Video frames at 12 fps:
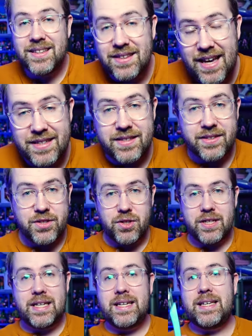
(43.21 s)
the last thing that you're
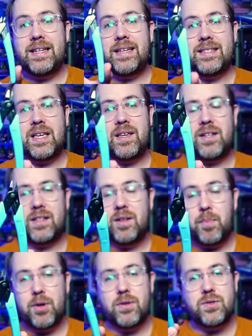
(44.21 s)
going to need is a
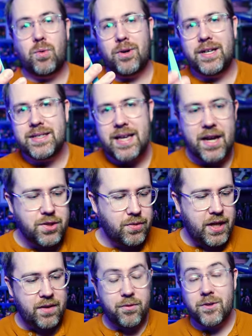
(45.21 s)
clippers or an X-Acto
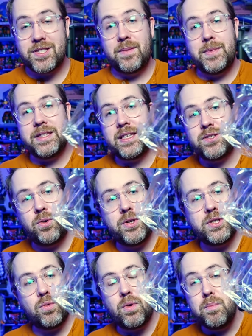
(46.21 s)
knife or something that's going
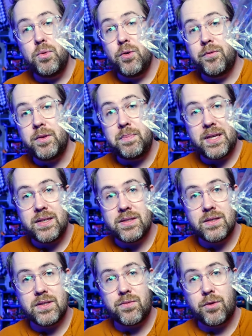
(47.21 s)
to remove the
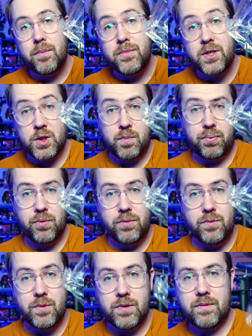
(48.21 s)
pieces from the
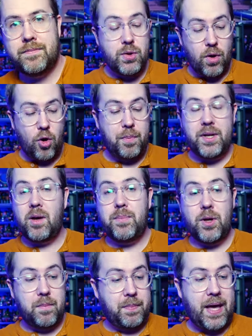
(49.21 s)
sprues. You open up
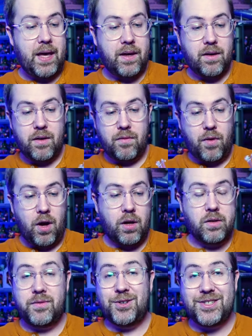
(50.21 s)
your bag of
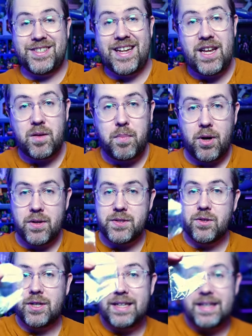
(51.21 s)
all of your stand parts,
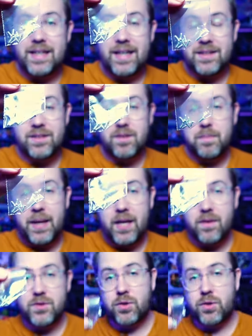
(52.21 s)
you're going to get a little bag of